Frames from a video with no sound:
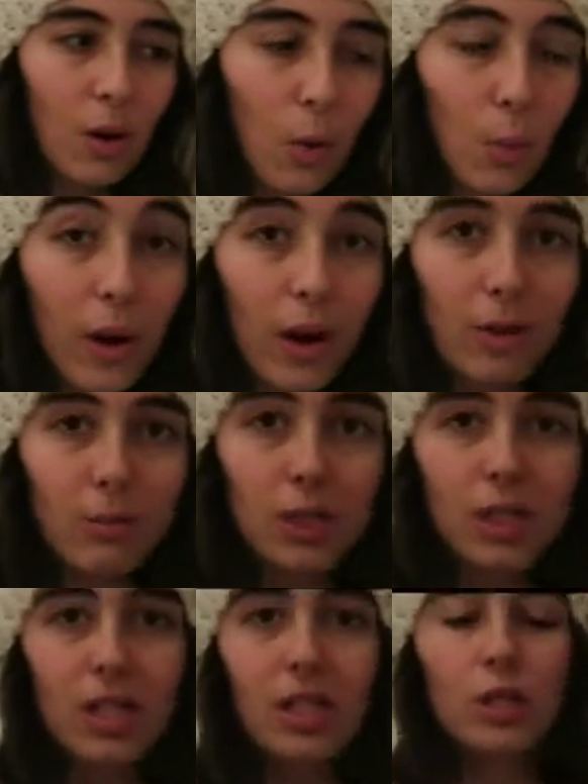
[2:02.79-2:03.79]
wear them
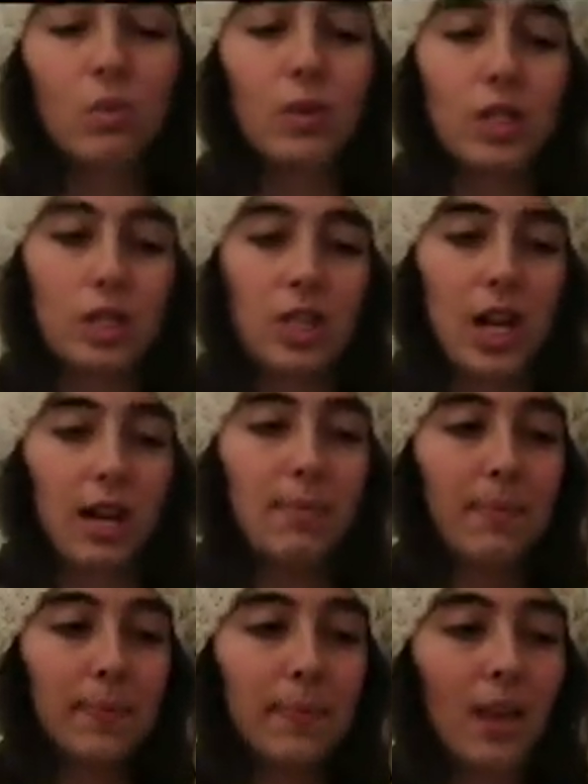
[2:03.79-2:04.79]
just because it's winter
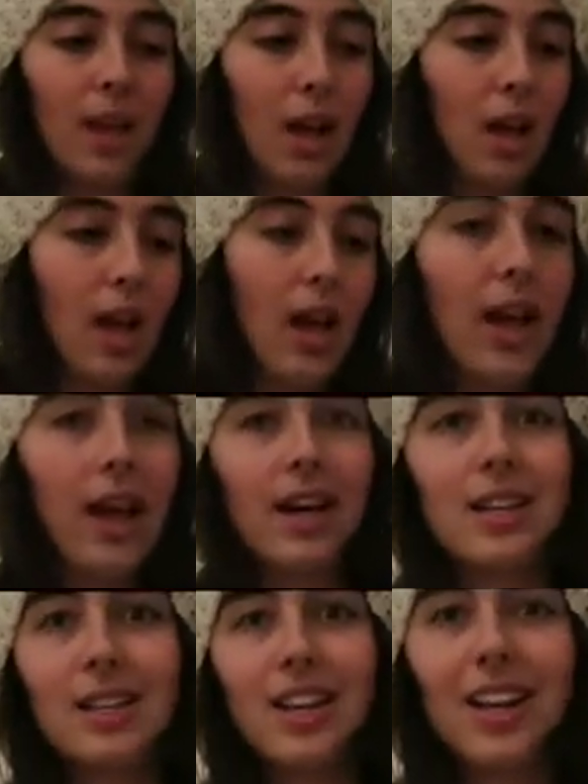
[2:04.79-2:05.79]
time. And